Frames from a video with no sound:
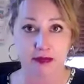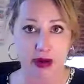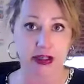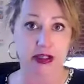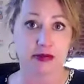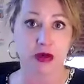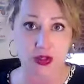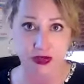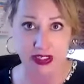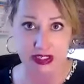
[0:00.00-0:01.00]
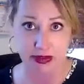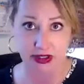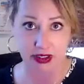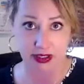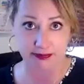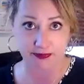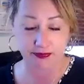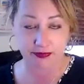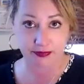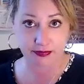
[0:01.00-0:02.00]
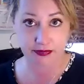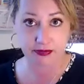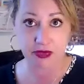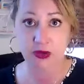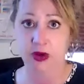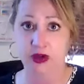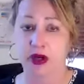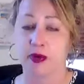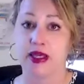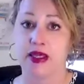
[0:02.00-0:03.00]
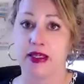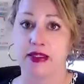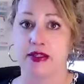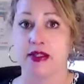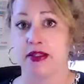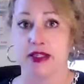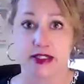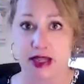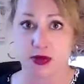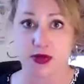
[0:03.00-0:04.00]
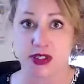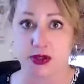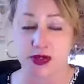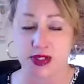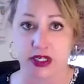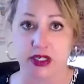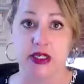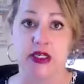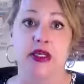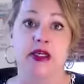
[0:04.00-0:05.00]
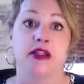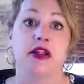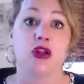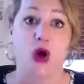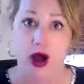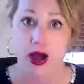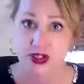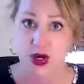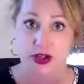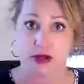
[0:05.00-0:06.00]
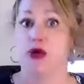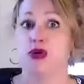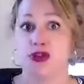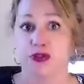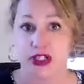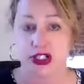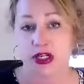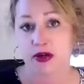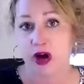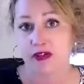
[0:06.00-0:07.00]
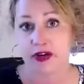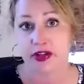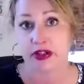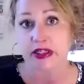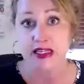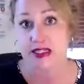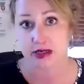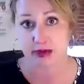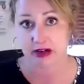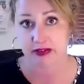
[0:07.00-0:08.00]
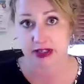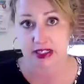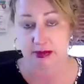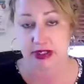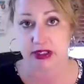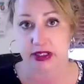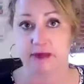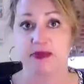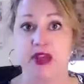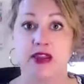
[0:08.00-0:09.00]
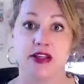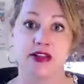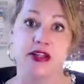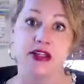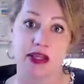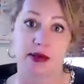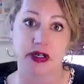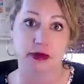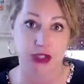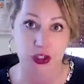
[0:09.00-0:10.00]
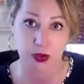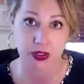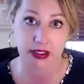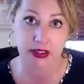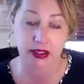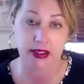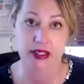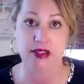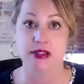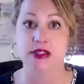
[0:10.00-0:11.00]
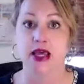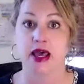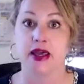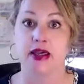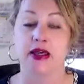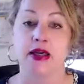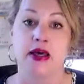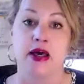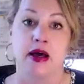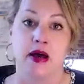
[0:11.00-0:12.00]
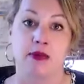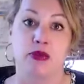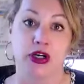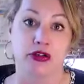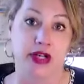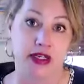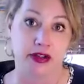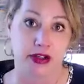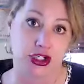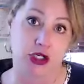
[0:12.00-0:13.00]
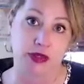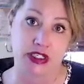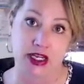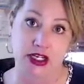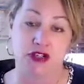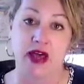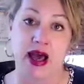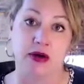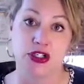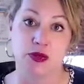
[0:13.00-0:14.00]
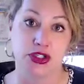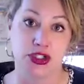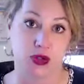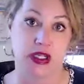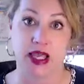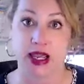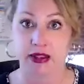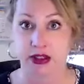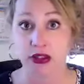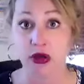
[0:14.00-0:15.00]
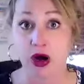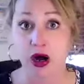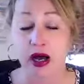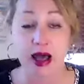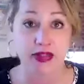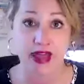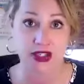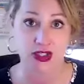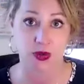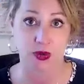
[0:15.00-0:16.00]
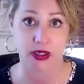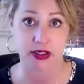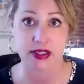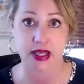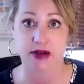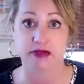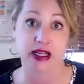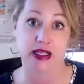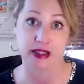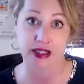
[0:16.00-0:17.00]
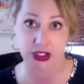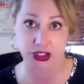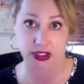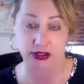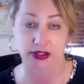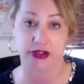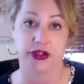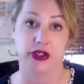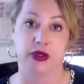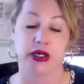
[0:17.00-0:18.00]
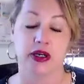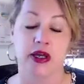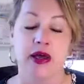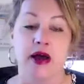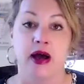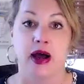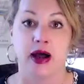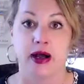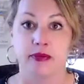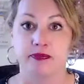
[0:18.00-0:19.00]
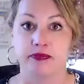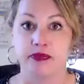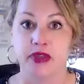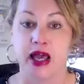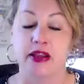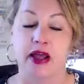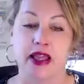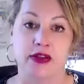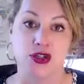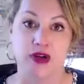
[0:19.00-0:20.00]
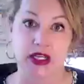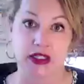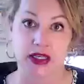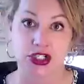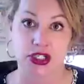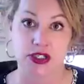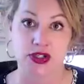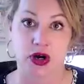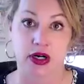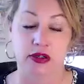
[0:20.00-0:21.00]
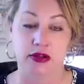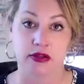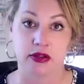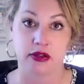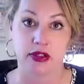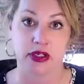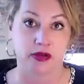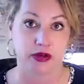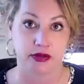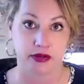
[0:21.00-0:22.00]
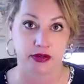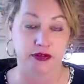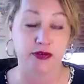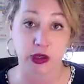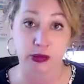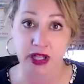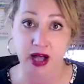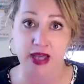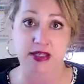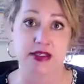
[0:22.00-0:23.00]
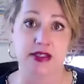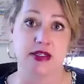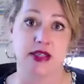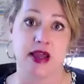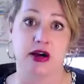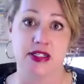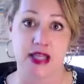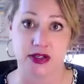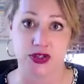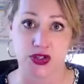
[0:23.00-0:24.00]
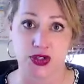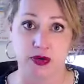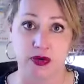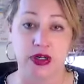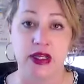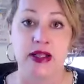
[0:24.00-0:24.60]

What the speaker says: probably the most flexibility, although it's not loosey-goosey. The laws are the most rigid and offer the least amount of flexibility. And then somewhere in between is a more granular interpretation of how to adjudicate the law, and that's called a regulation here in New York. And again, those regulations are, they're formalized, they are set in stone,